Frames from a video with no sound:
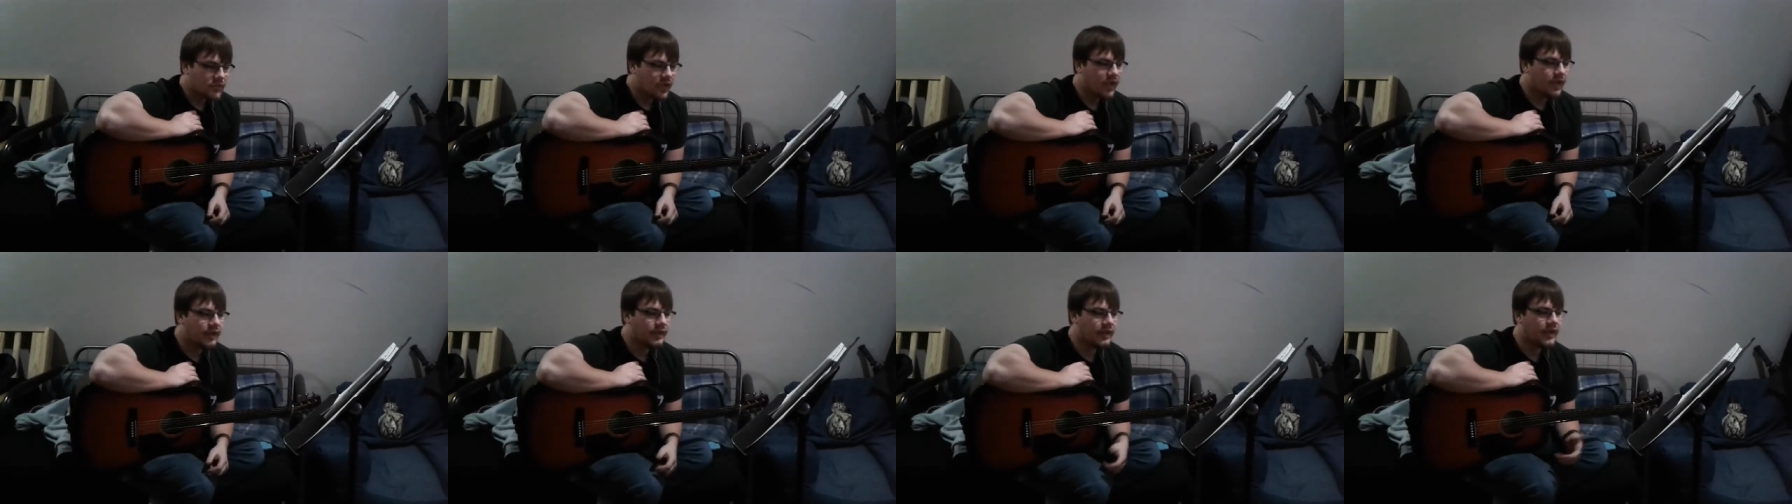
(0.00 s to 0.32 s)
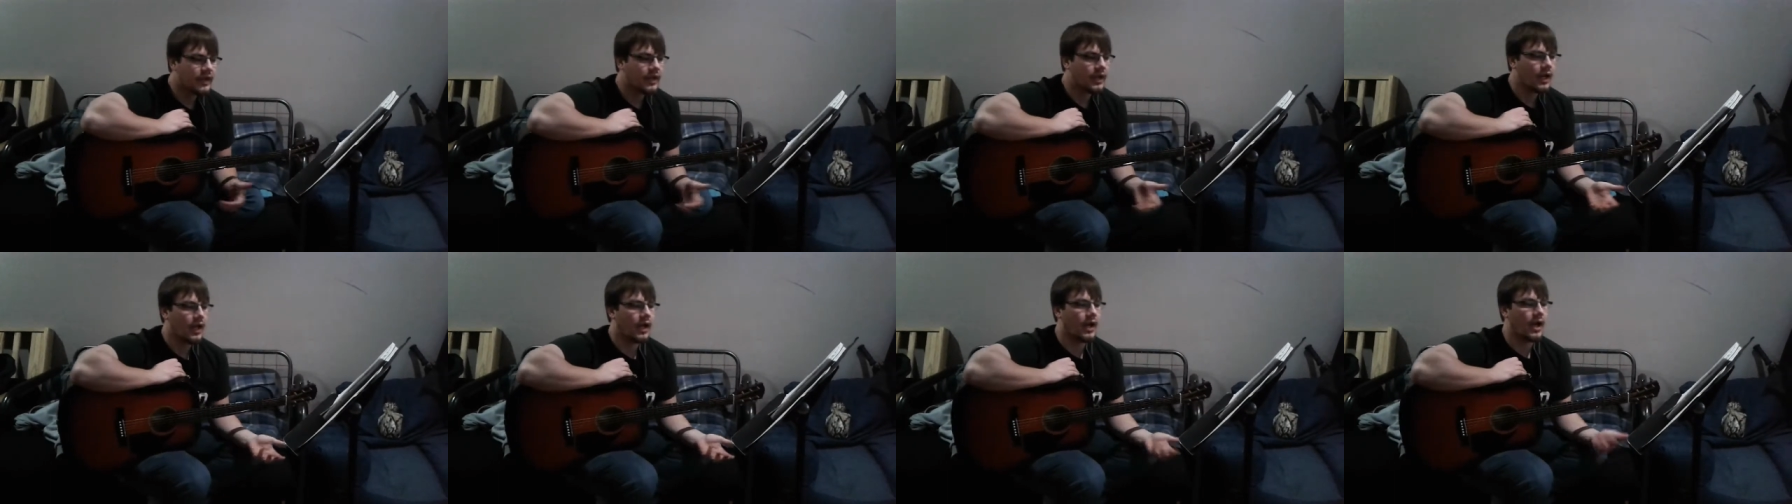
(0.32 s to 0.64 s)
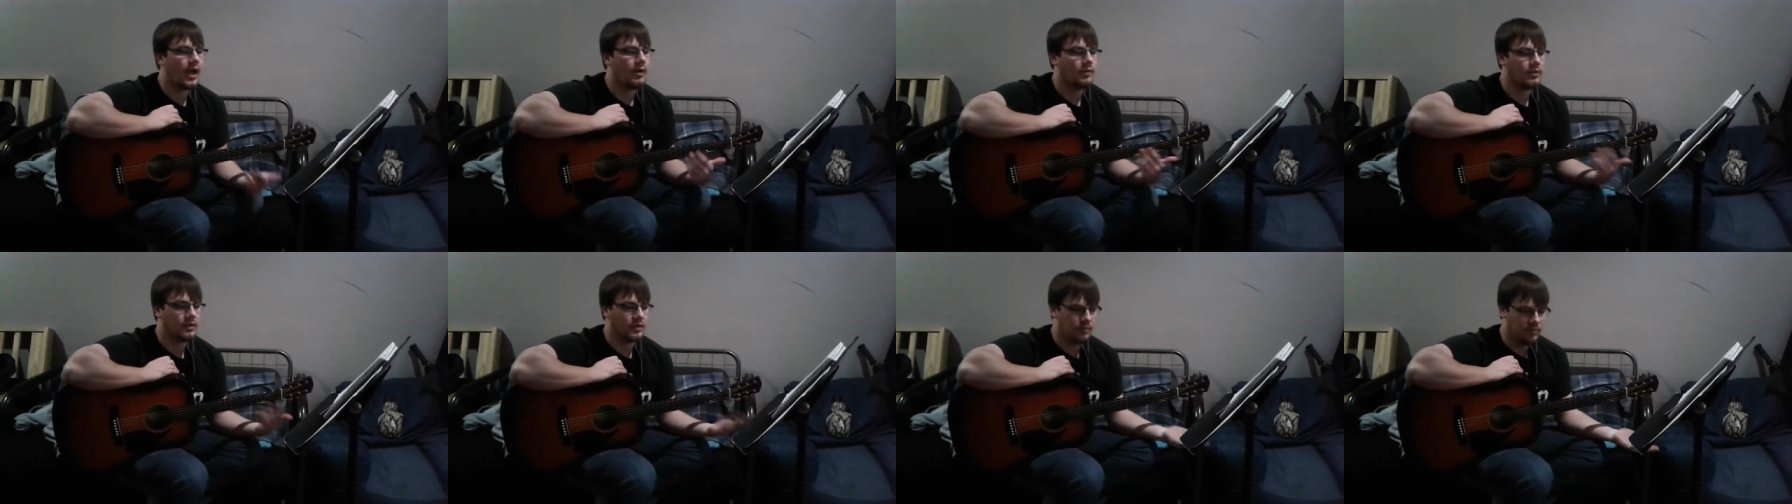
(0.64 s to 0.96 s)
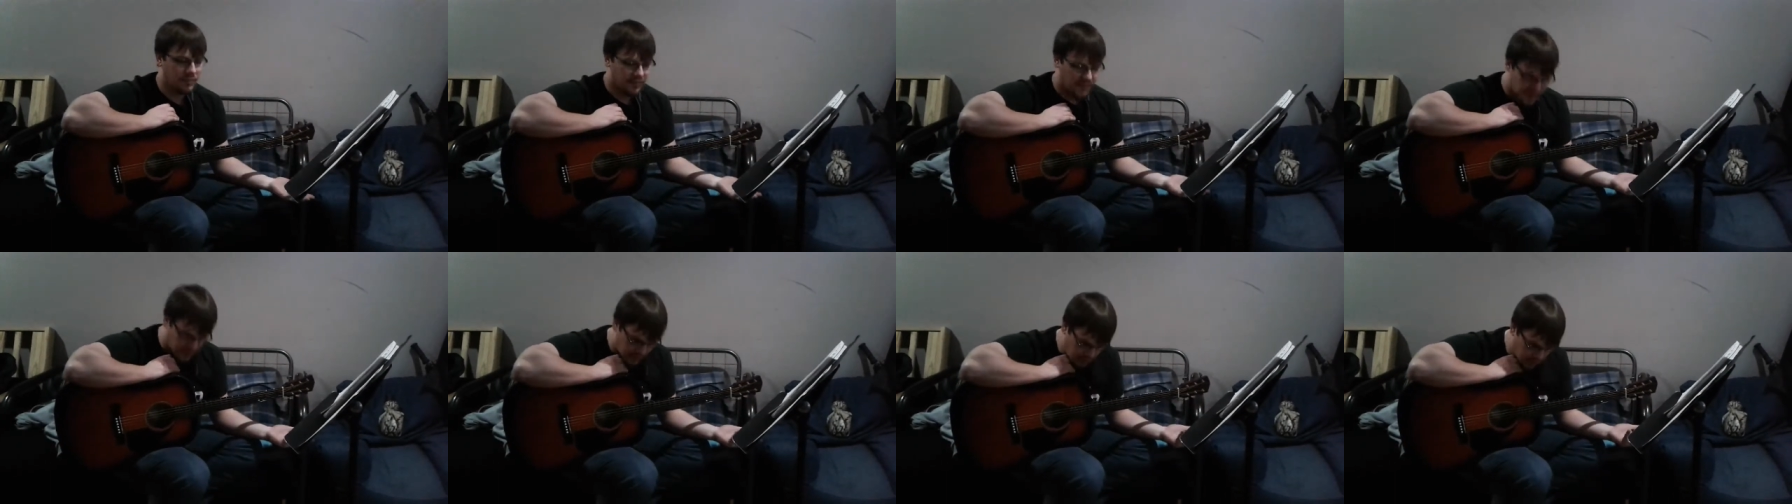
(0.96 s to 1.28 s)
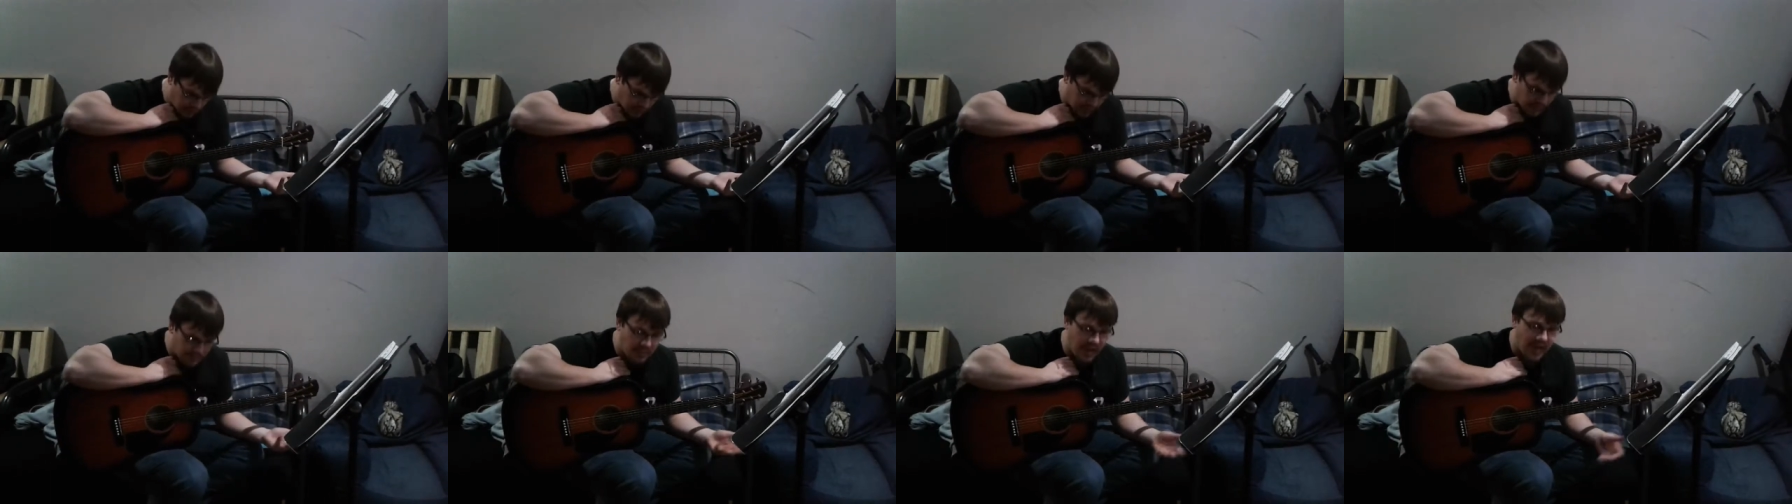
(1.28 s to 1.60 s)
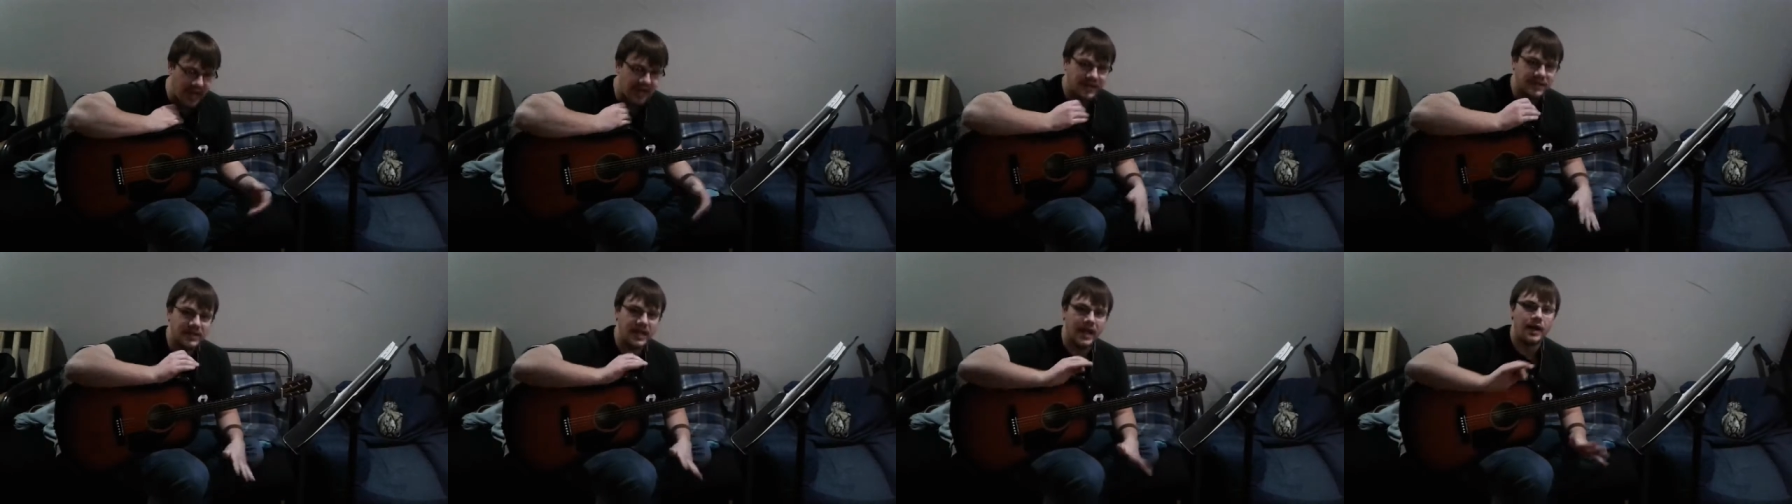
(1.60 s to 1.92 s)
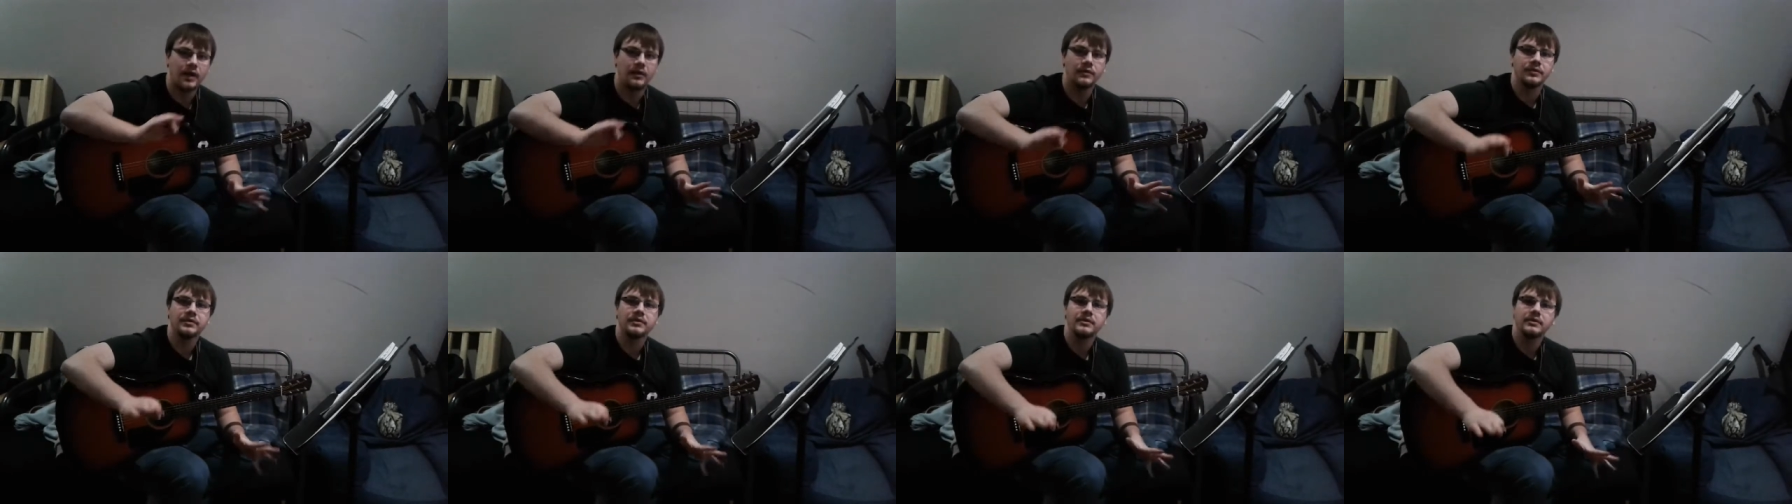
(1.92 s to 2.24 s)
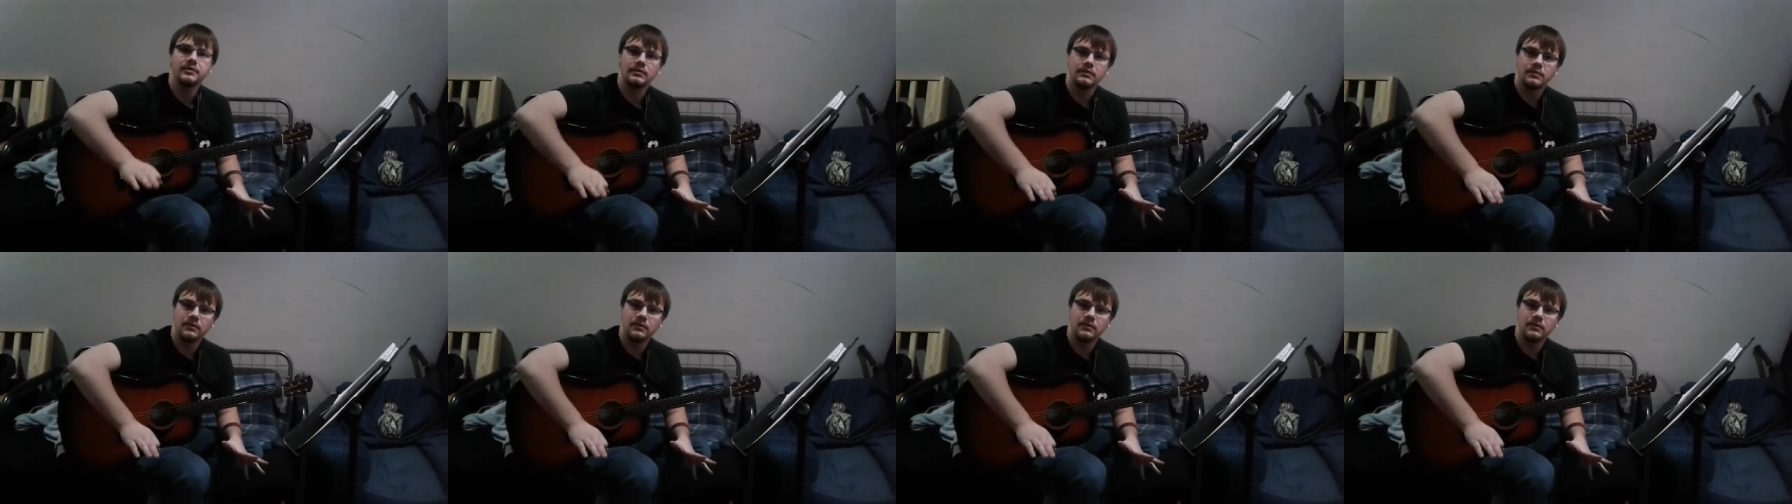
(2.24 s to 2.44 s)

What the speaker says: And then I would slowly back down